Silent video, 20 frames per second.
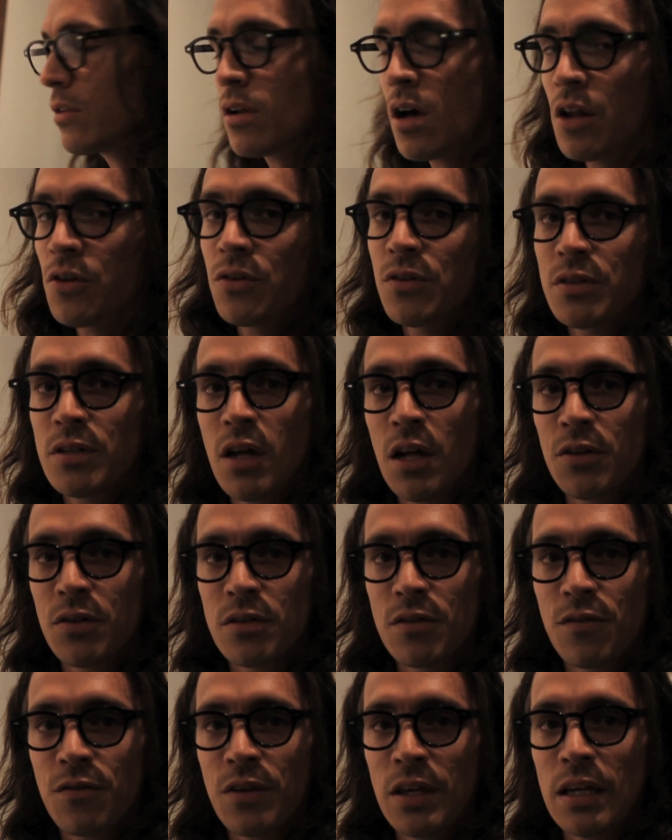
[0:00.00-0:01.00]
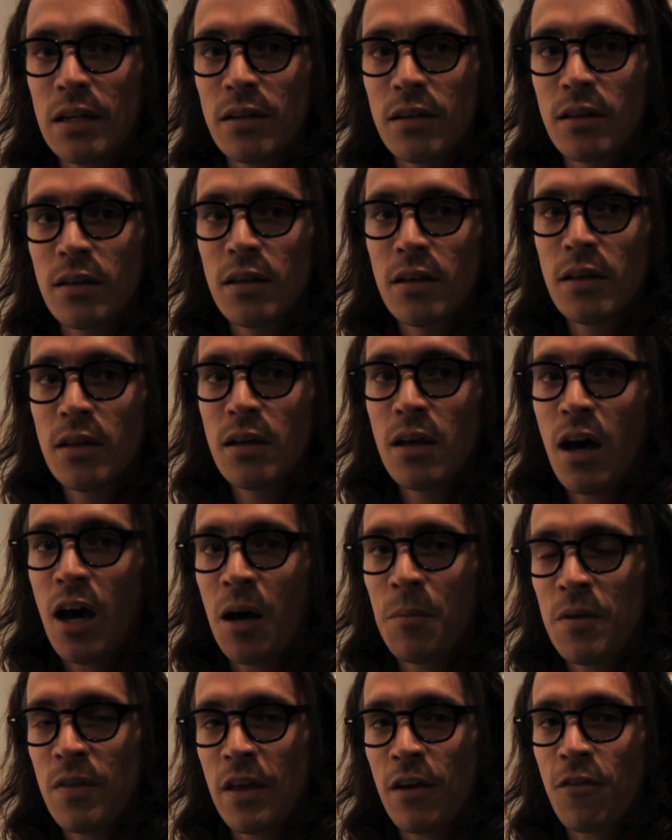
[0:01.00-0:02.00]
hundreds and hundreds of feet,
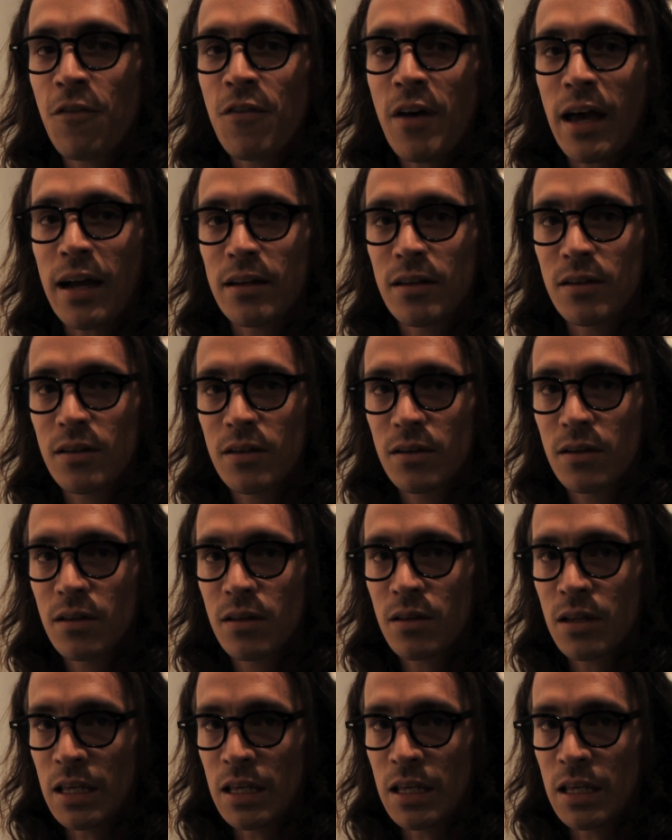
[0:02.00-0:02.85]
and they affect the